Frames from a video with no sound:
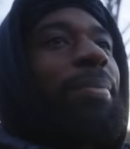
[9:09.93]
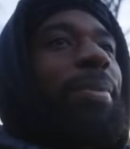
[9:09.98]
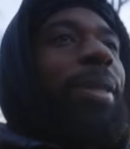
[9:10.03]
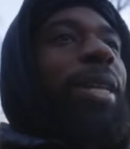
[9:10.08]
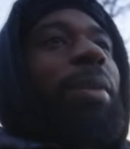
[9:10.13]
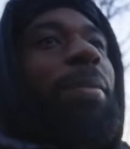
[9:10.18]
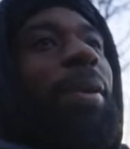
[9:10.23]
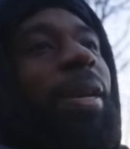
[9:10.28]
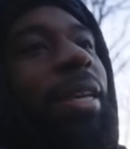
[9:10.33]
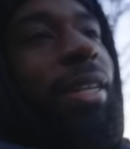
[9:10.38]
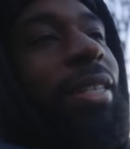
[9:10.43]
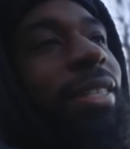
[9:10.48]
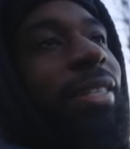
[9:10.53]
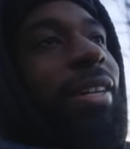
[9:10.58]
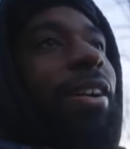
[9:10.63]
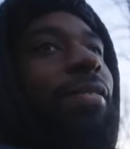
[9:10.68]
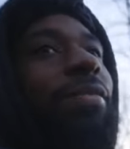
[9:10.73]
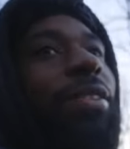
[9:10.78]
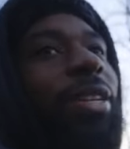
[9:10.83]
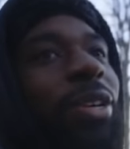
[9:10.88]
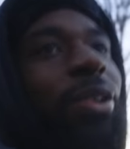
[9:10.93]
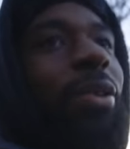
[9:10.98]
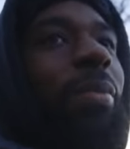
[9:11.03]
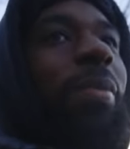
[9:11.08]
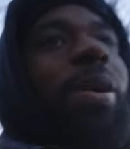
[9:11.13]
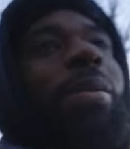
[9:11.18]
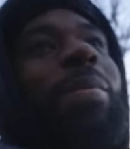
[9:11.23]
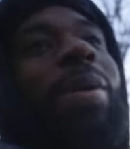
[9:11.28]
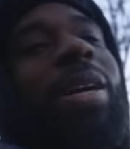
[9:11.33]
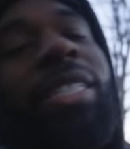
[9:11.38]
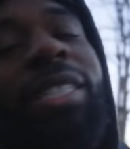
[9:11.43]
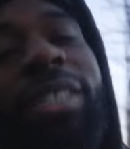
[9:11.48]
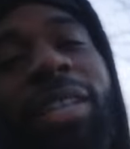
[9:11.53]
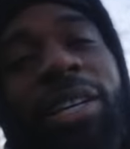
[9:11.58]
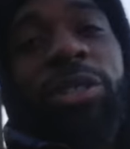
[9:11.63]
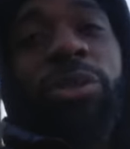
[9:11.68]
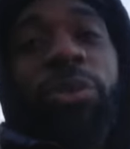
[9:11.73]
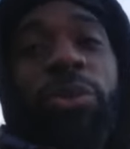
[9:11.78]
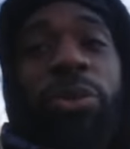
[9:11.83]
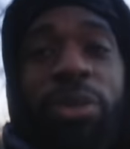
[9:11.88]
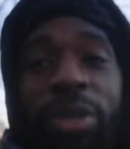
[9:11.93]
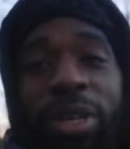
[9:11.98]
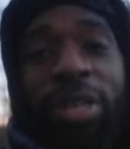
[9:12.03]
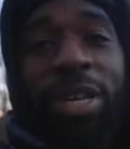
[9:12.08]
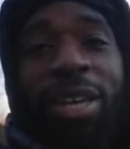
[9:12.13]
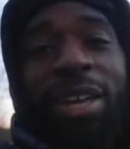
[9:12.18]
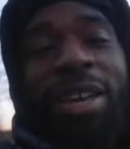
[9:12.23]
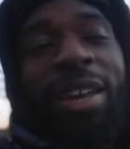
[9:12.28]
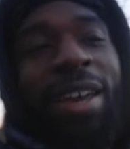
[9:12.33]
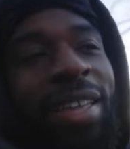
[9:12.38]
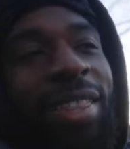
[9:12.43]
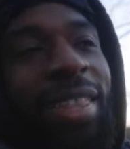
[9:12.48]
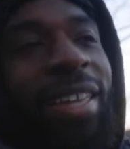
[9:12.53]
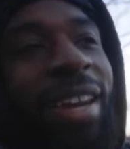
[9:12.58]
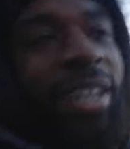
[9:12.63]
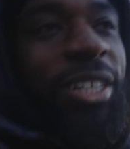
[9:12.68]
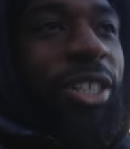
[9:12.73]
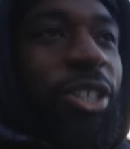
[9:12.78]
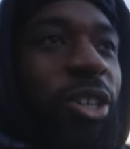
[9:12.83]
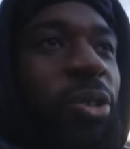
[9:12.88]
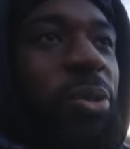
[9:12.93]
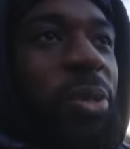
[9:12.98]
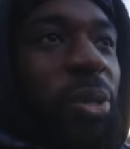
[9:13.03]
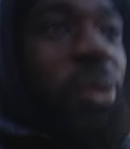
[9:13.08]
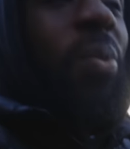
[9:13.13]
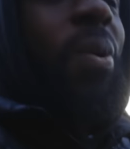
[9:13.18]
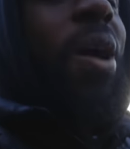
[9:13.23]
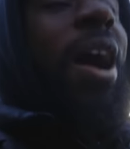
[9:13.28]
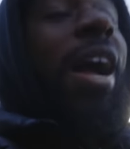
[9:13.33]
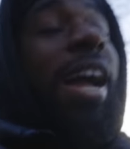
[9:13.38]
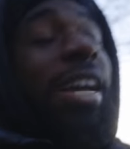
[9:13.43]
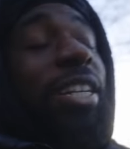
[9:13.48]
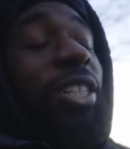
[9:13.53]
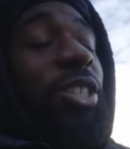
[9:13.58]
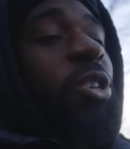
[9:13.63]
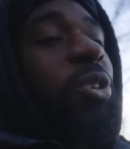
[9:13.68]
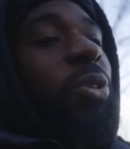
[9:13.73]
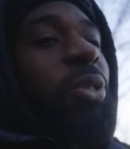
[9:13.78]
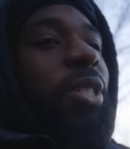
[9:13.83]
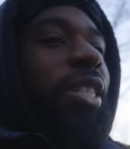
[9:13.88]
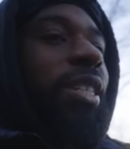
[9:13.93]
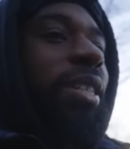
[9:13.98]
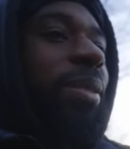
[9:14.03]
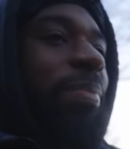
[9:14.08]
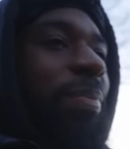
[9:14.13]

I plan to make an entire video about my schedule that I chose and why I chose it,